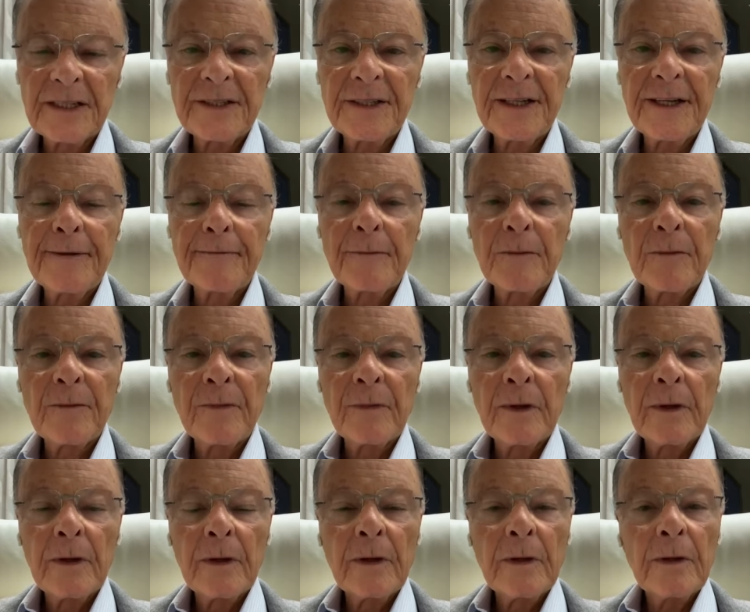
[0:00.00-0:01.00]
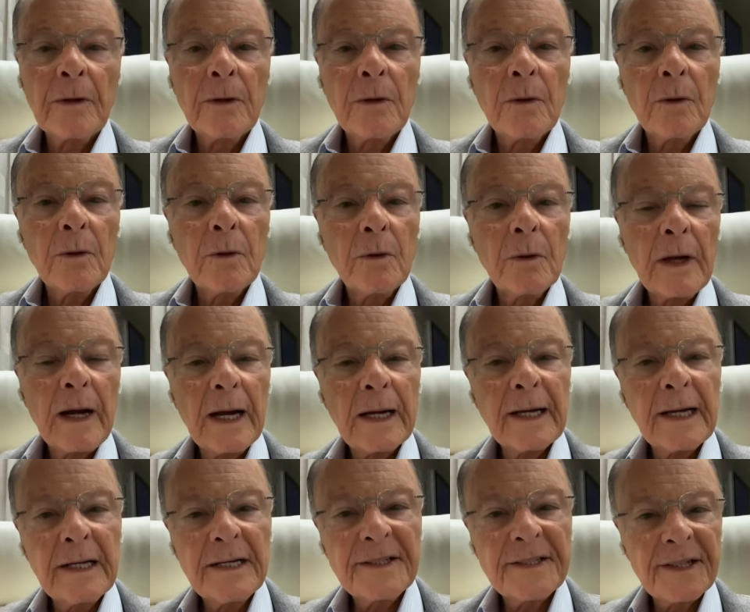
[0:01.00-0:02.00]
So
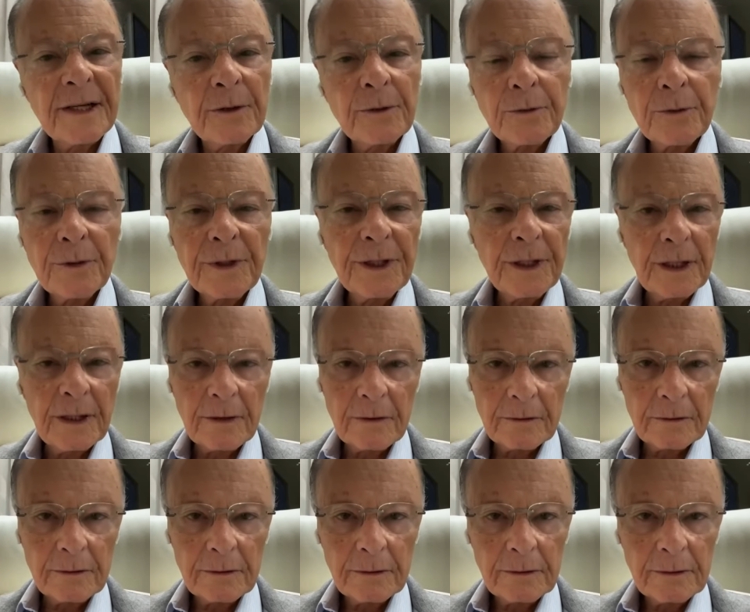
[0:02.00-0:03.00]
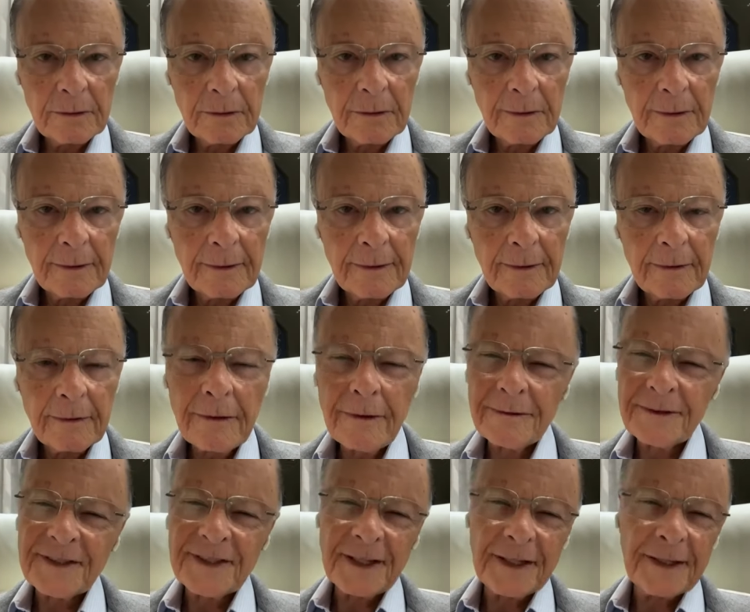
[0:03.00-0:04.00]
that centurion,
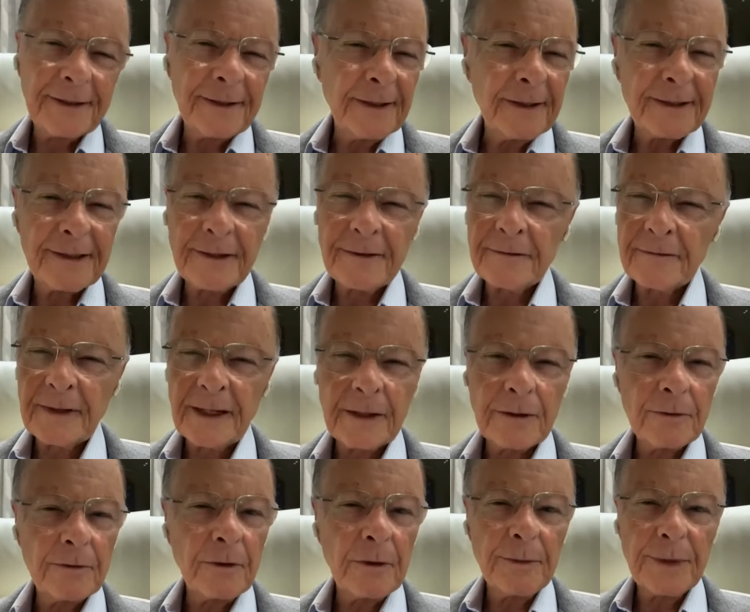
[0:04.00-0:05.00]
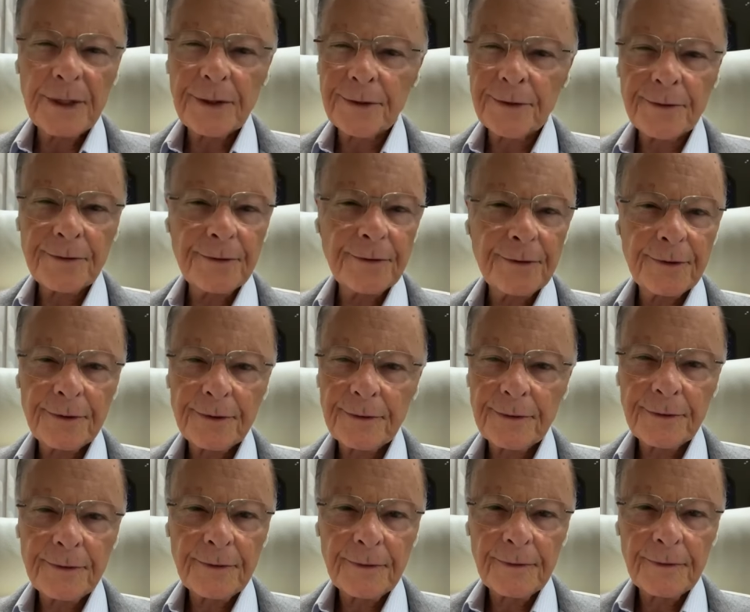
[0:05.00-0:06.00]
for sure, was not a
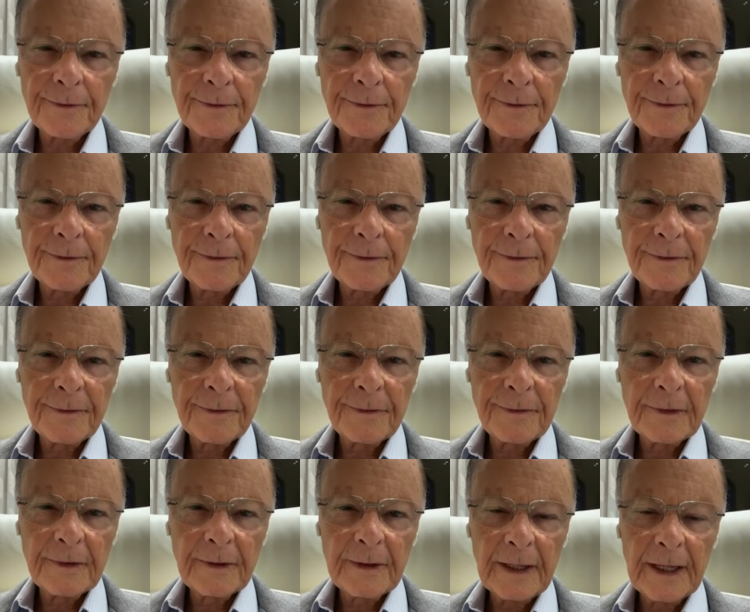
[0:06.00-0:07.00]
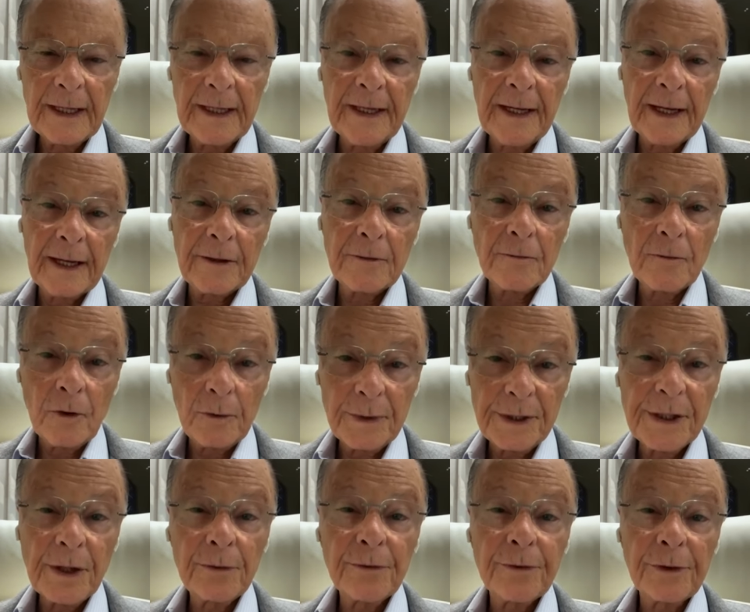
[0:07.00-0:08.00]
righteous person.
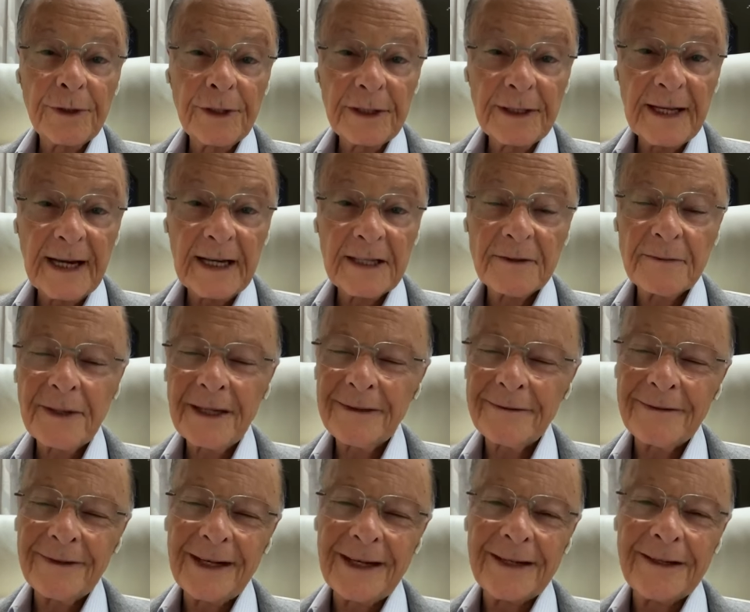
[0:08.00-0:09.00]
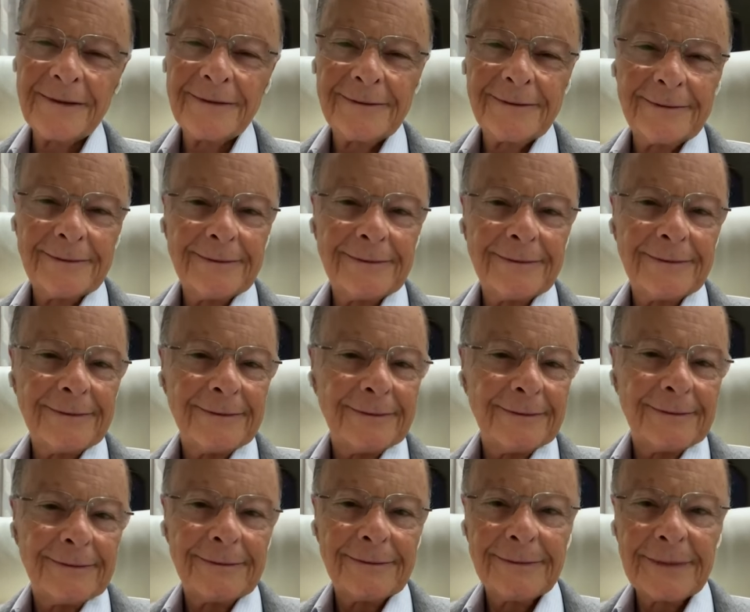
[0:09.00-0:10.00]
He was a man of authority, but he
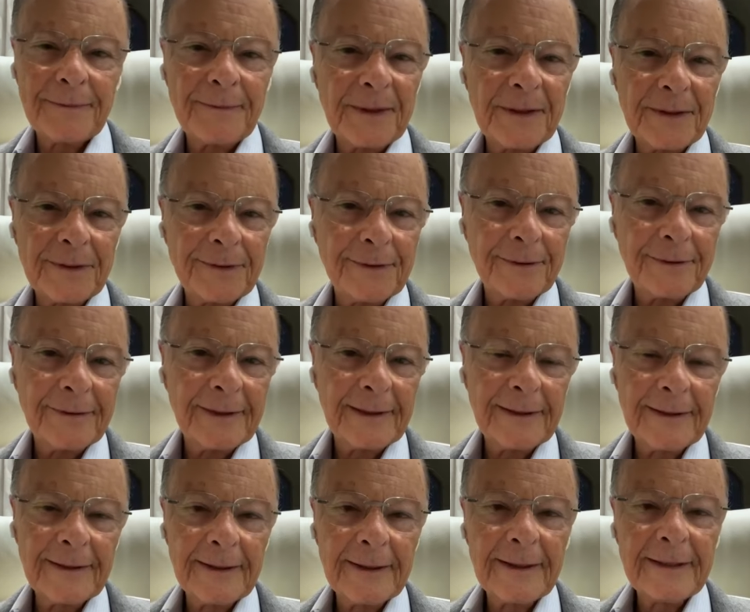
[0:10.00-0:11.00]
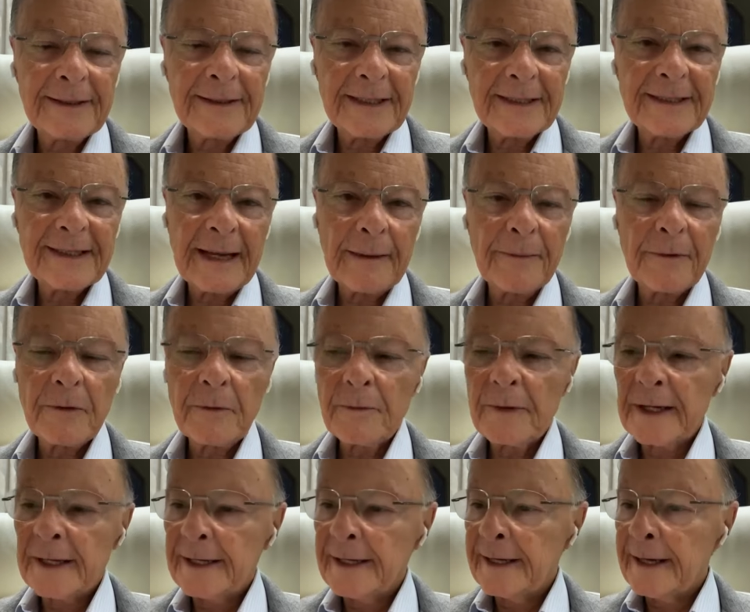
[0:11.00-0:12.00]
was not someone, you
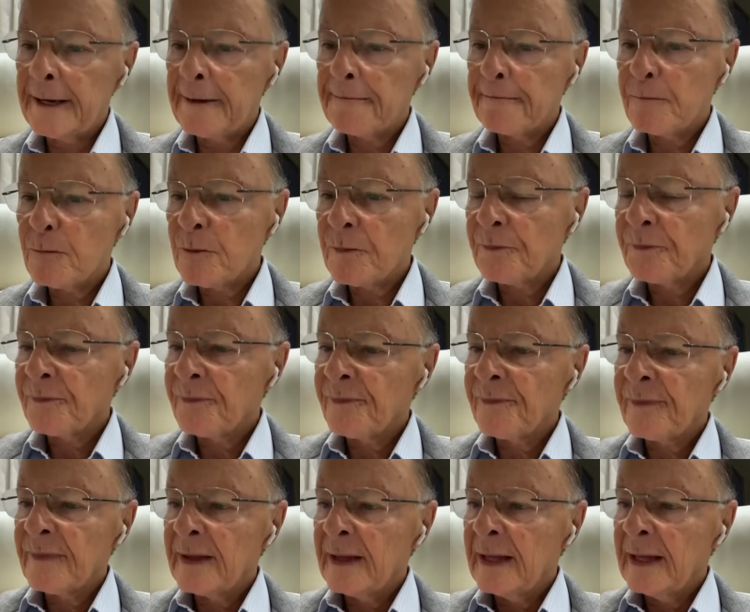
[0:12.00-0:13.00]
know how it is.